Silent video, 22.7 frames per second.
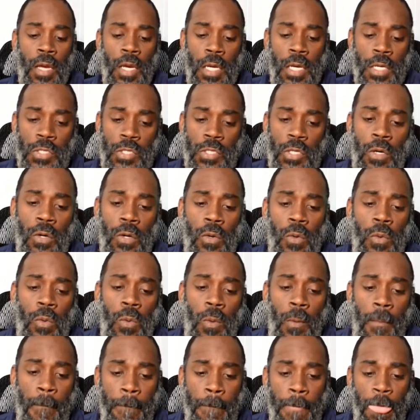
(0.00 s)
So
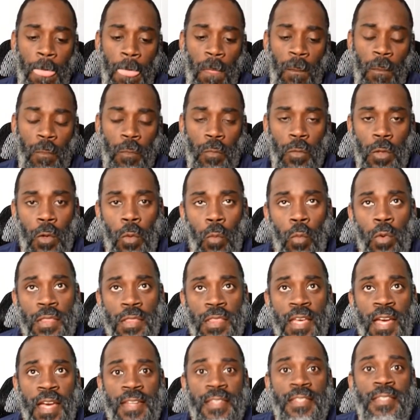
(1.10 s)
with
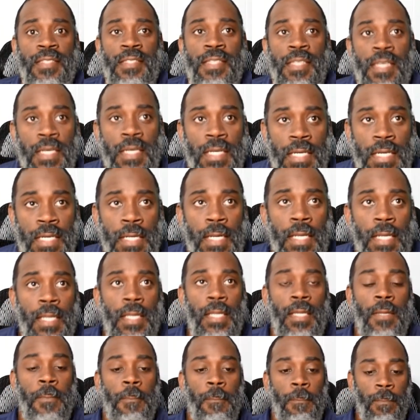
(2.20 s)
that said,
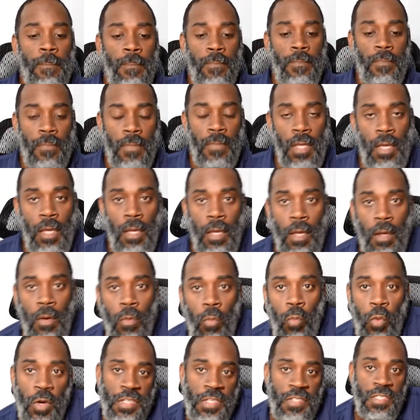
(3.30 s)

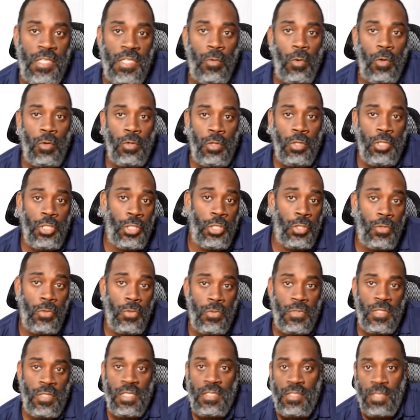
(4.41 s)
which zero you
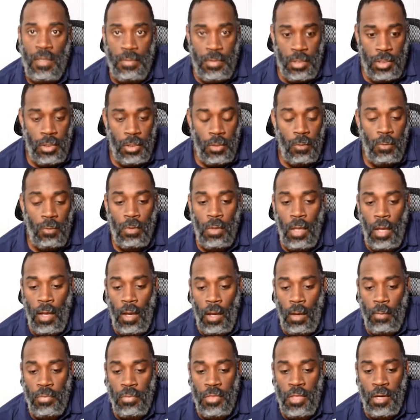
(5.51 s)
choose is up to you.
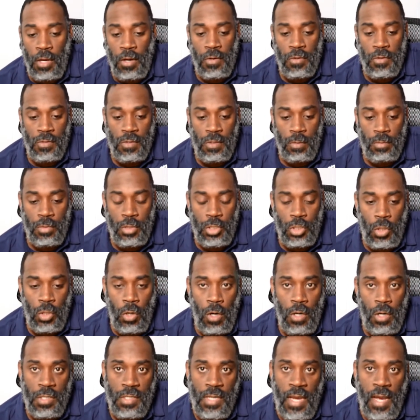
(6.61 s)
There's some
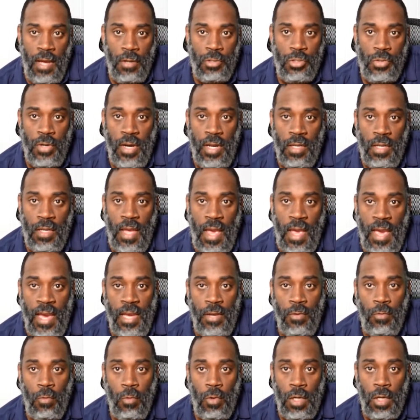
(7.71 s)
charts. I'll try to add
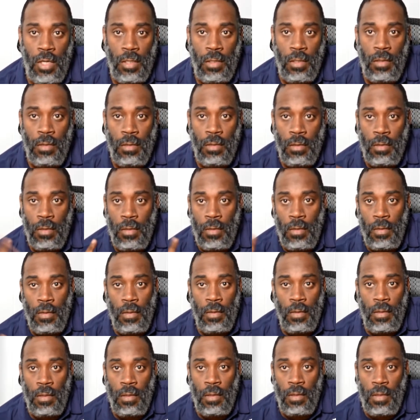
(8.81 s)
one
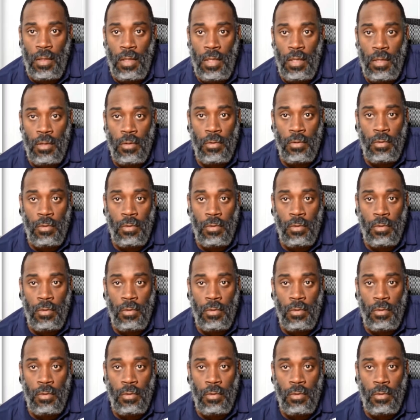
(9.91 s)
here.